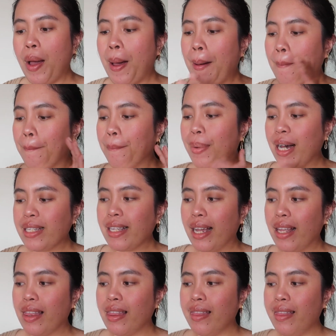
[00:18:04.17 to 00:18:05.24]
But I
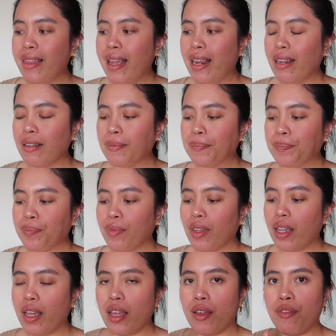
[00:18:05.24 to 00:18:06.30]
think
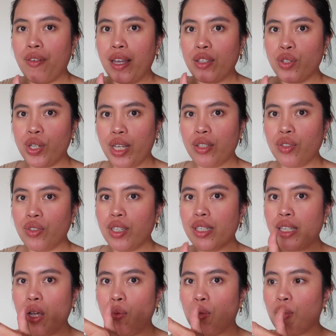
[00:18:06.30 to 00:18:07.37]
if I change this, I
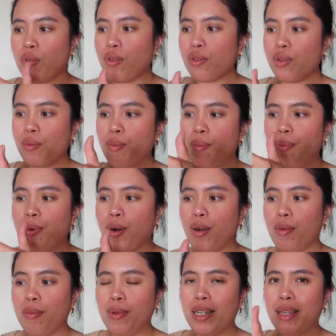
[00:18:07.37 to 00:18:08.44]
will also
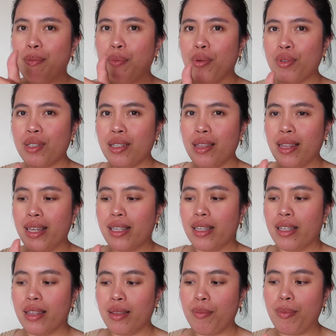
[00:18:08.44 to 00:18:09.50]
probably put the
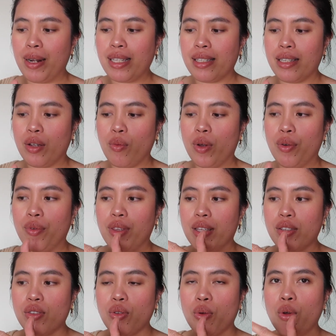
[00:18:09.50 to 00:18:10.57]
plastic one with it,
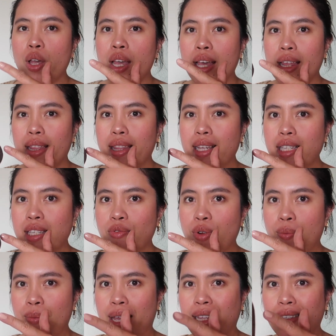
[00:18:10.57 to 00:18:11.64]
so this
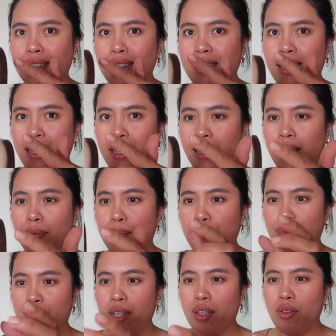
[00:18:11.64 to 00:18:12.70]
remains you
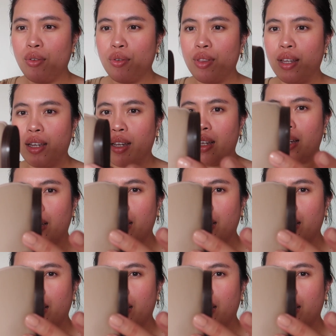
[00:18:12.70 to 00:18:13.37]
know,